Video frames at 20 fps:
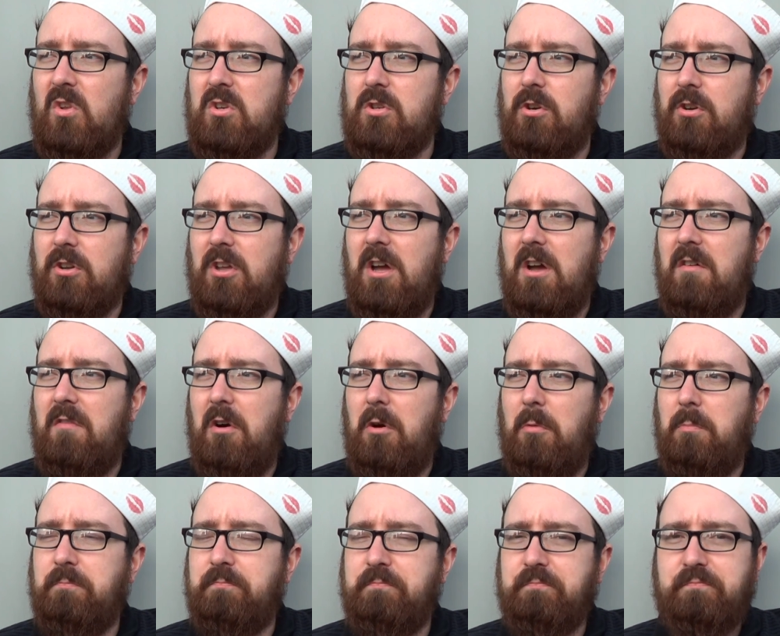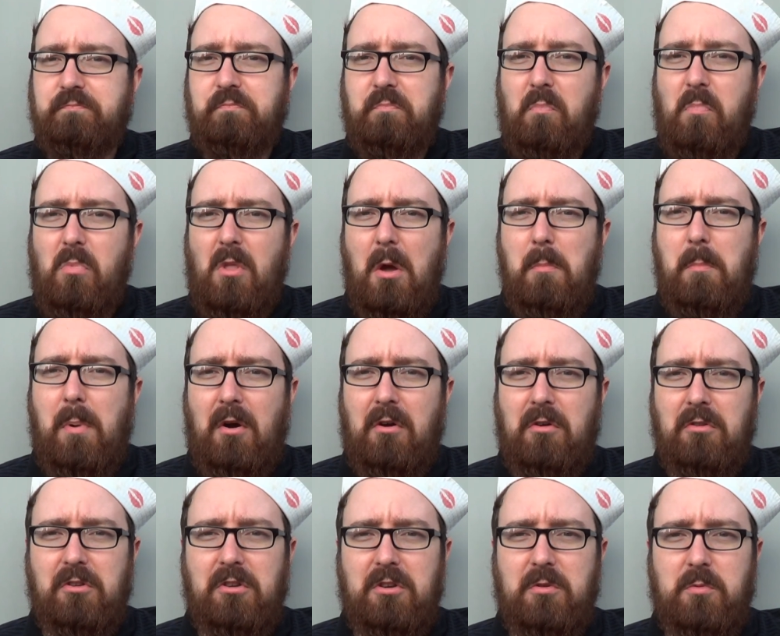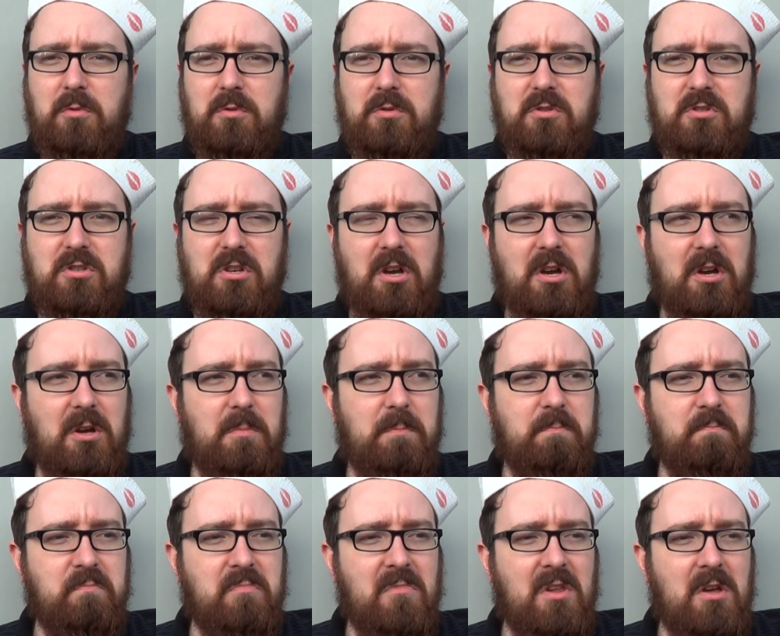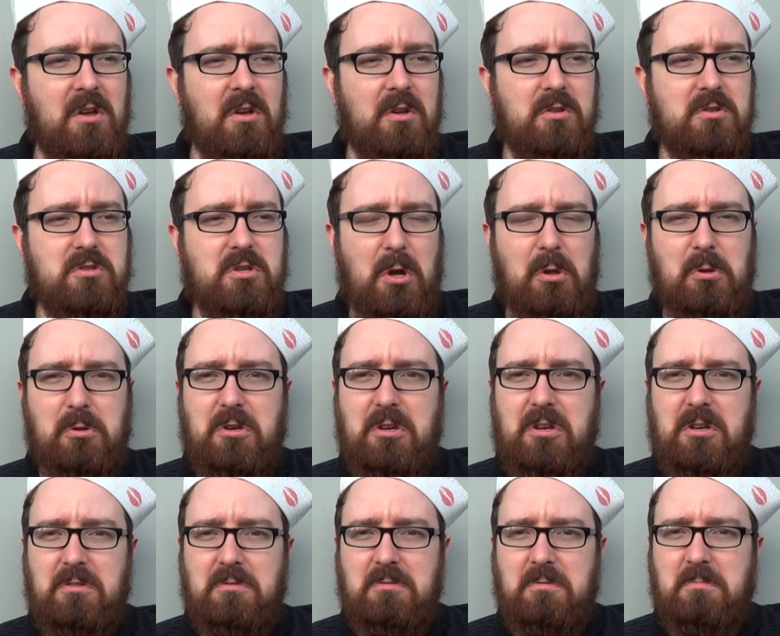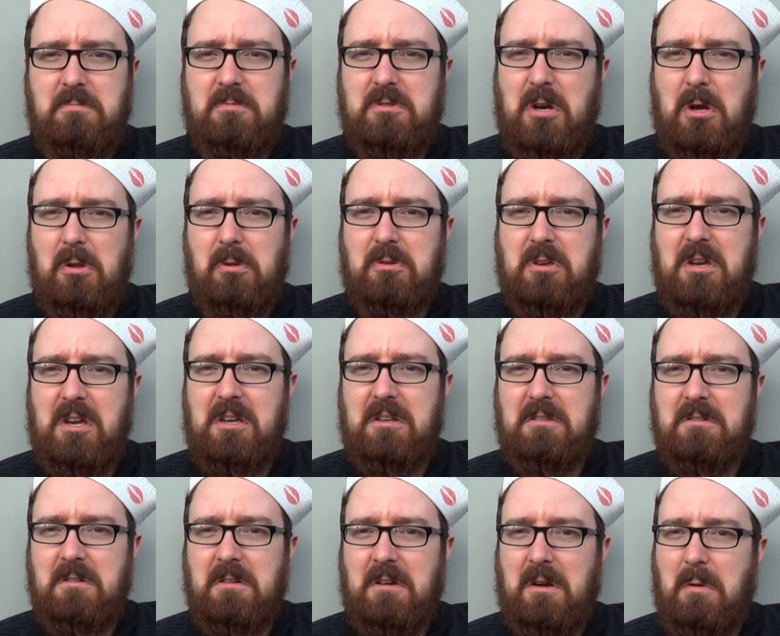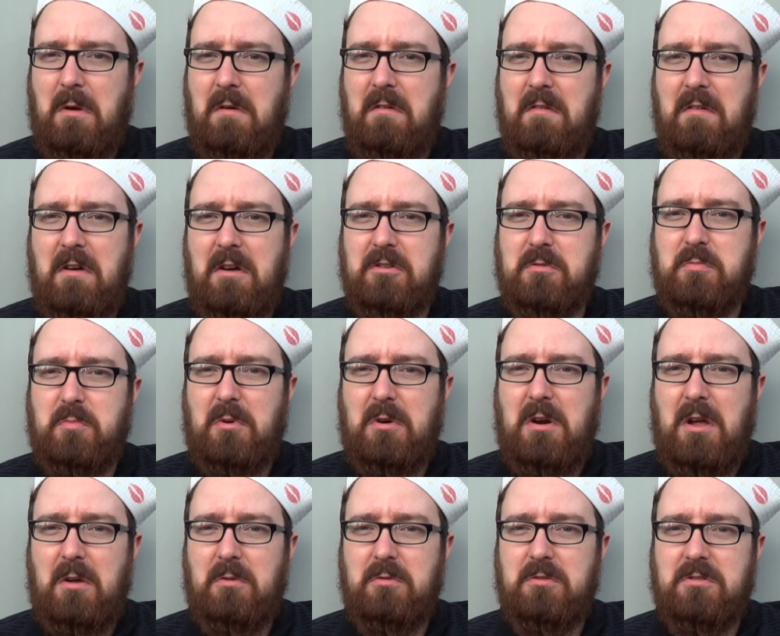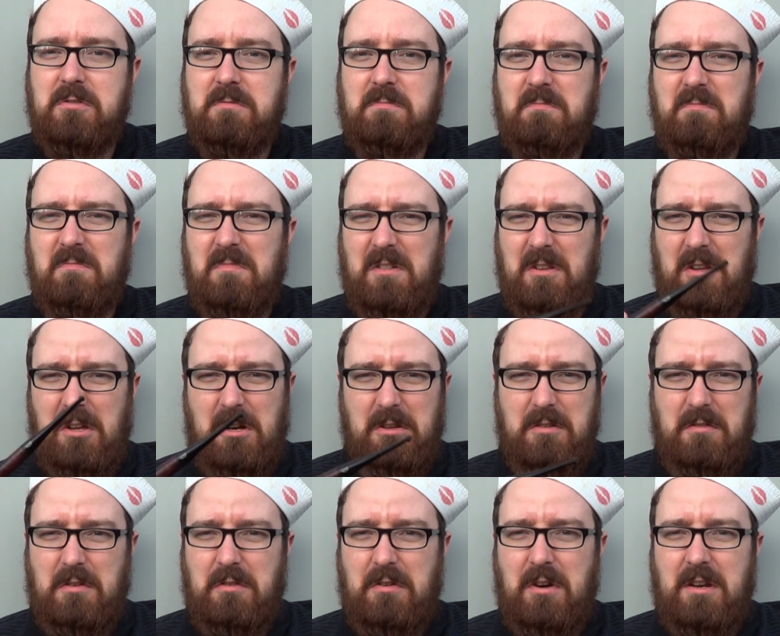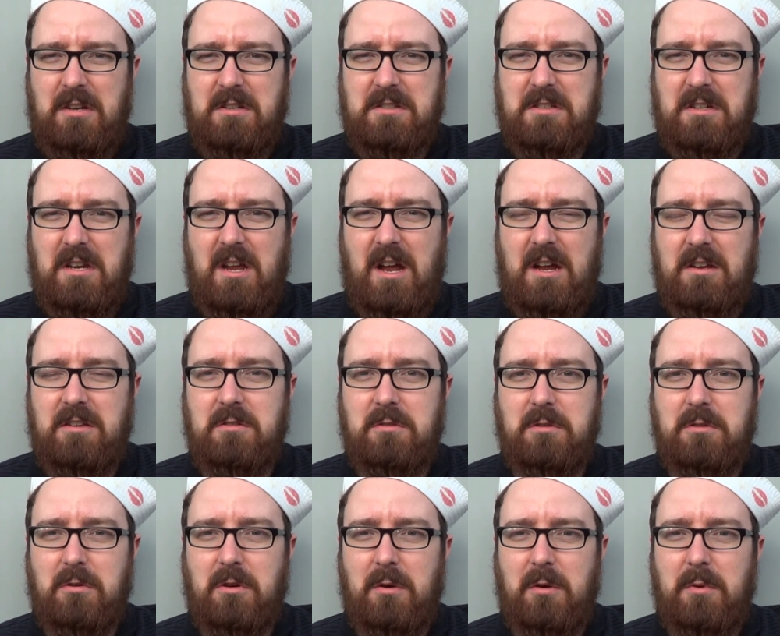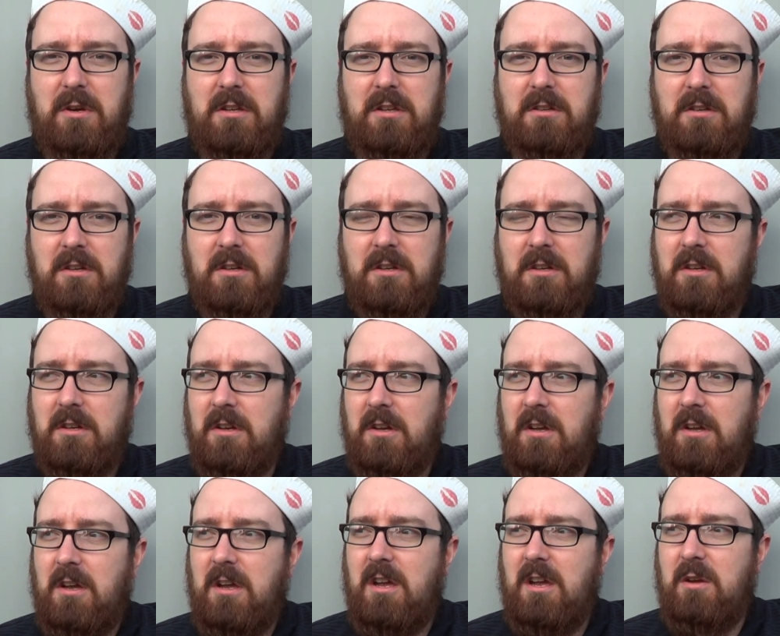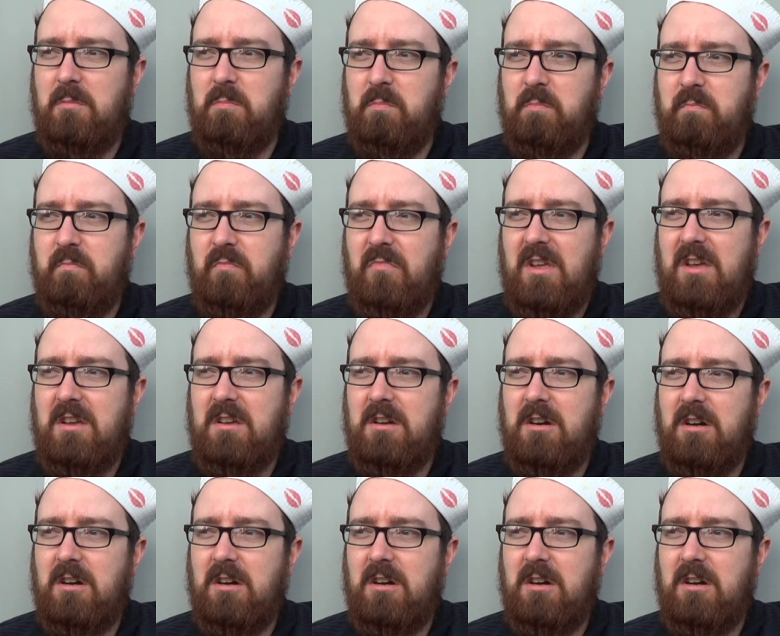It's okay, but apparently it was Tolkien, however that's pronounced. The Lord of the Rings guy, you know what I mean. He